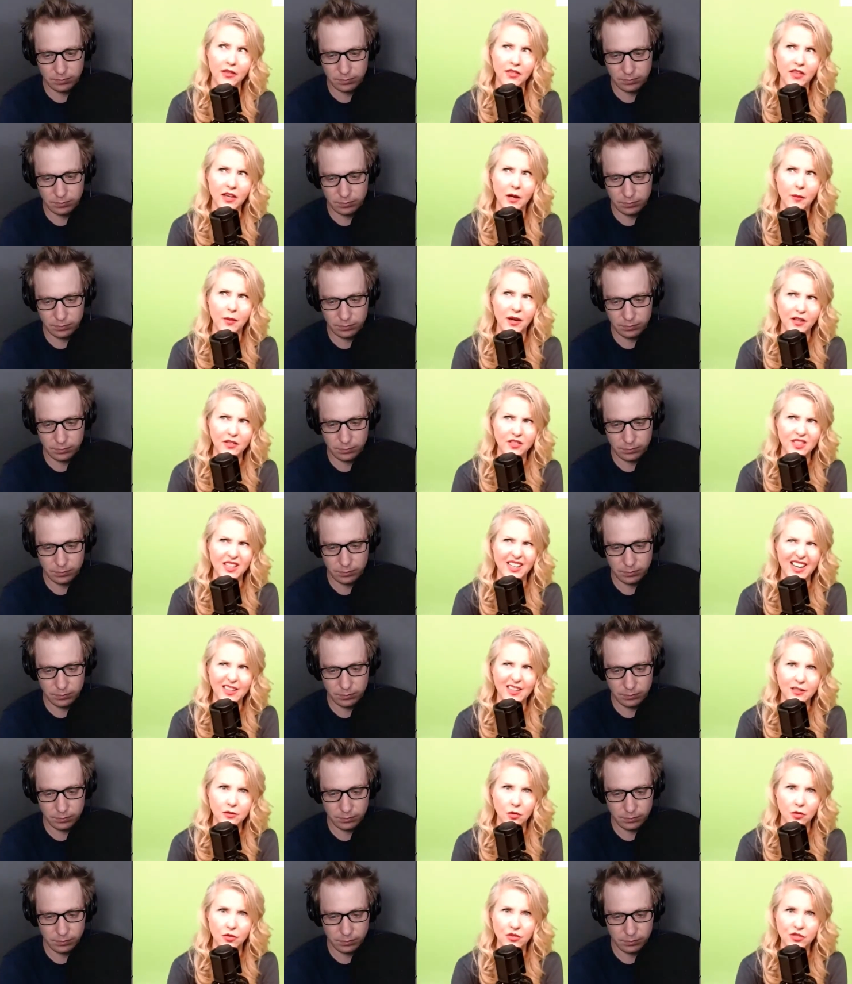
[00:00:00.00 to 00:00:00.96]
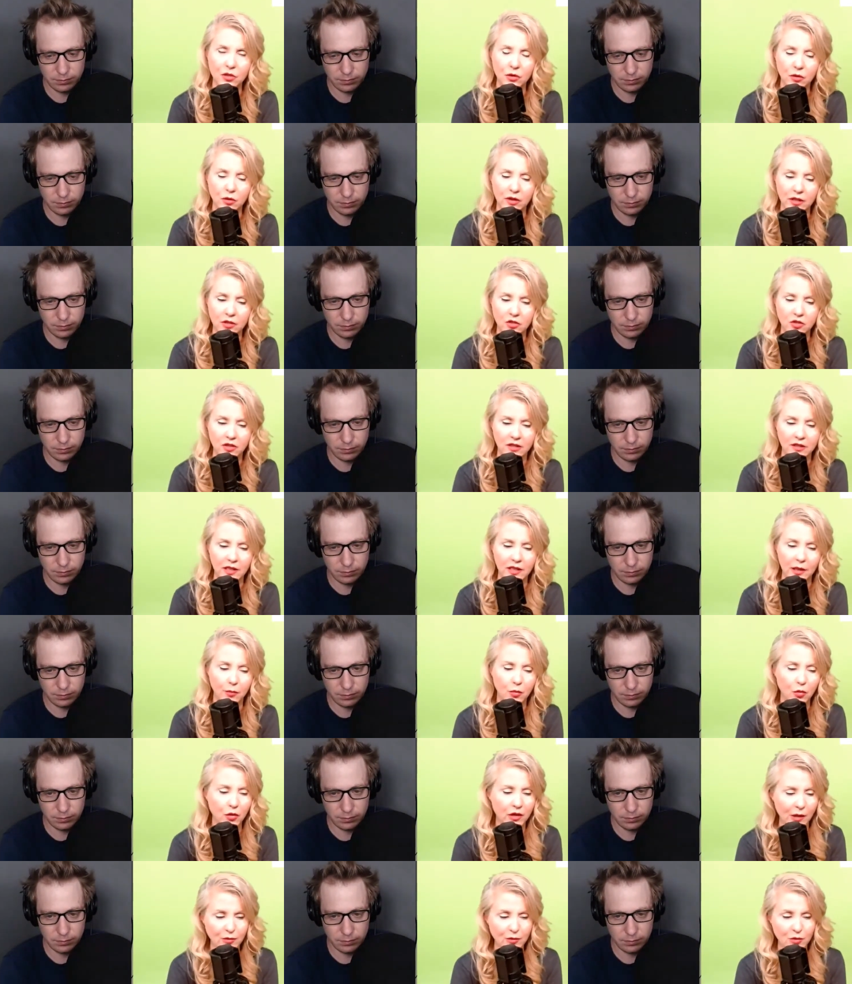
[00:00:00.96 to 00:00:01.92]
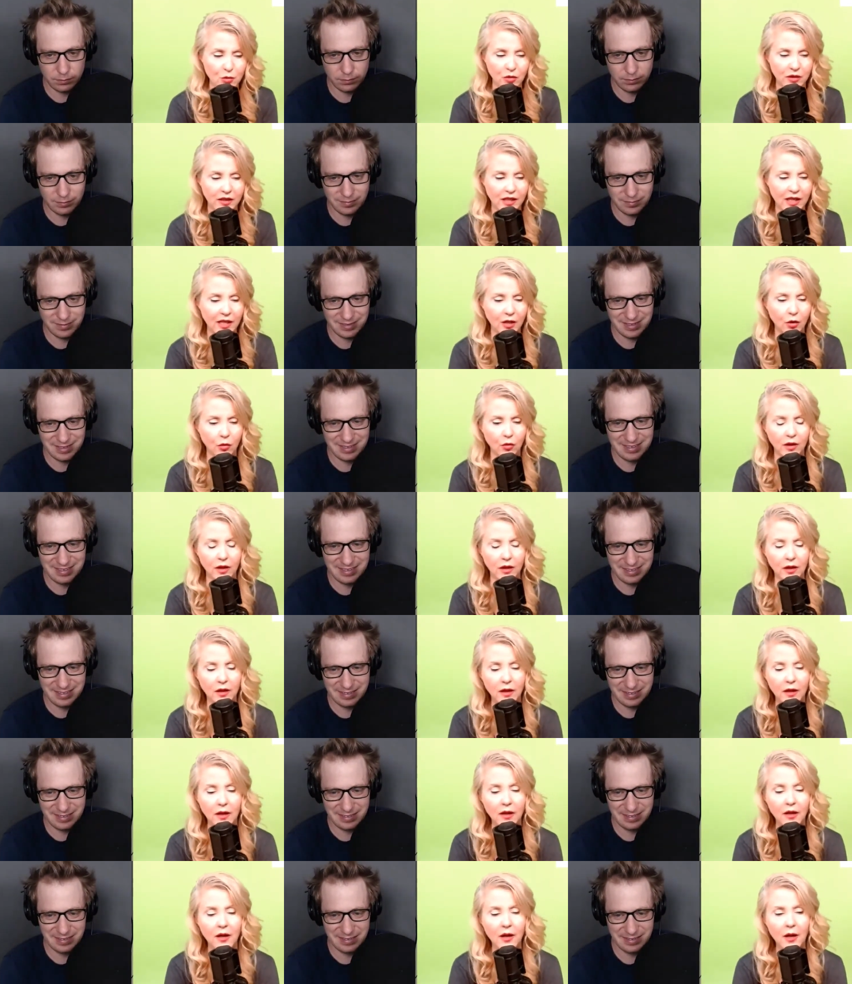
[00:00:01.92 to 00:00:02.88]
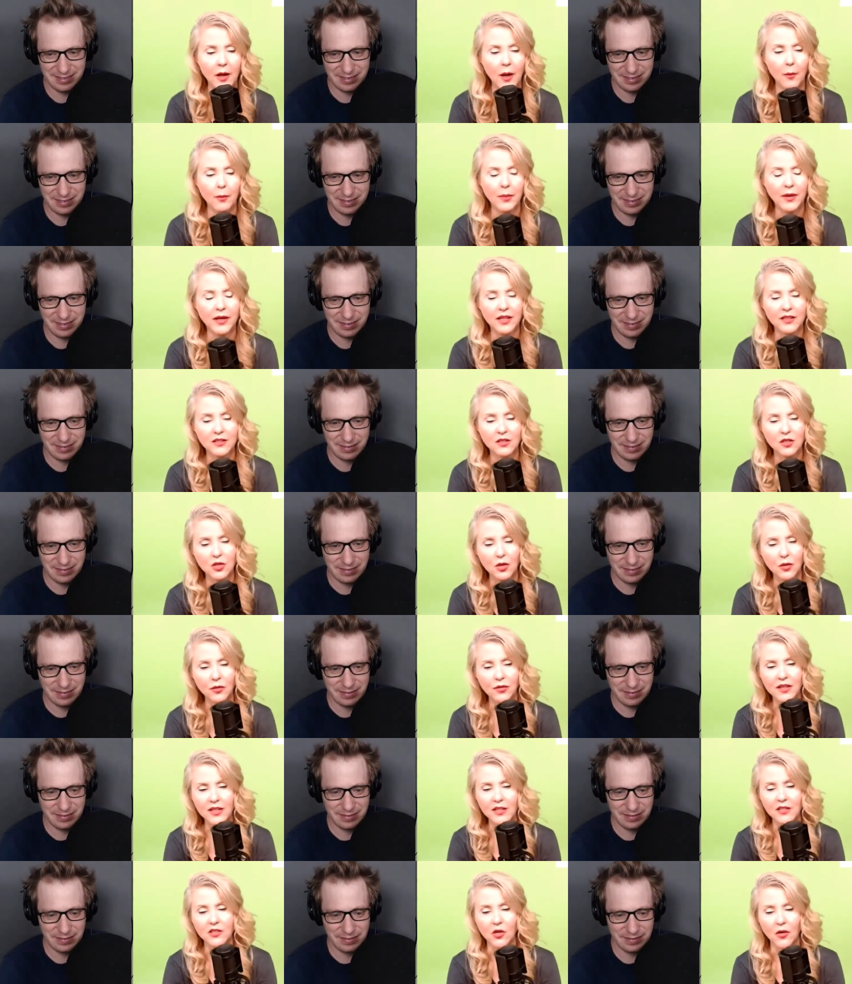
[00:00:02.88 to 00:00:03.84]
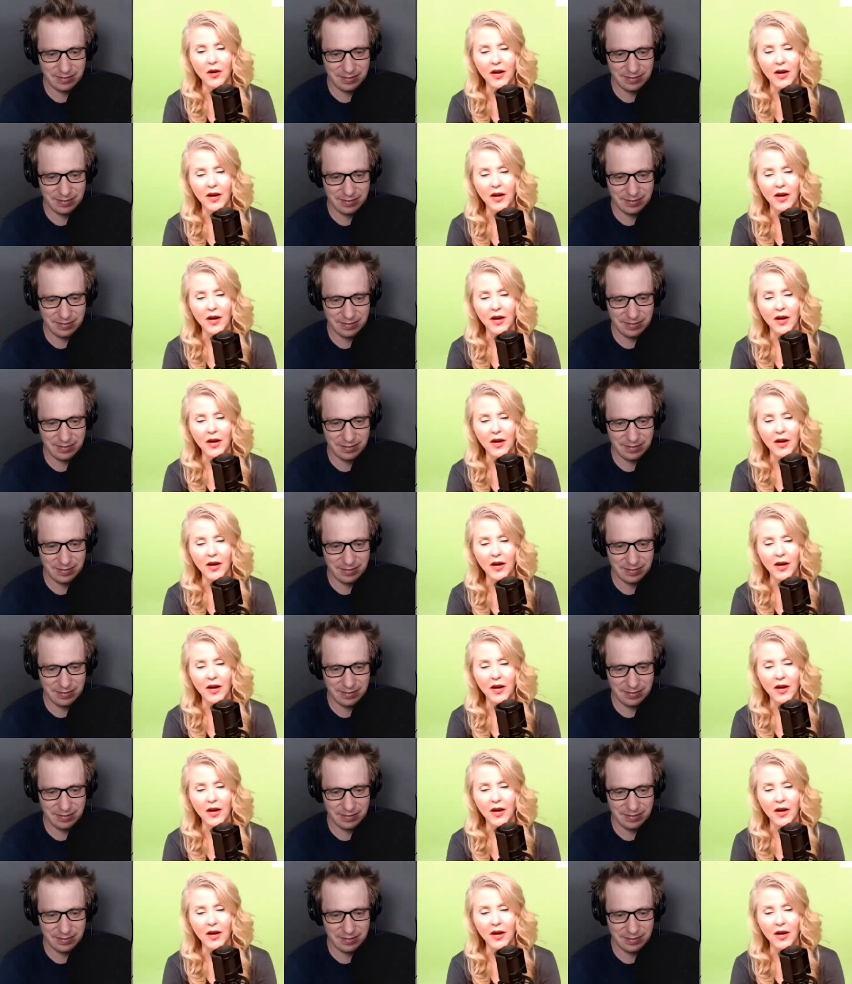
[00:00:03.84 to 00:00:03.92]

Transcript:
Speaker 1: I think I might have said asshole too, actually, at that point. I was really angry. Because two things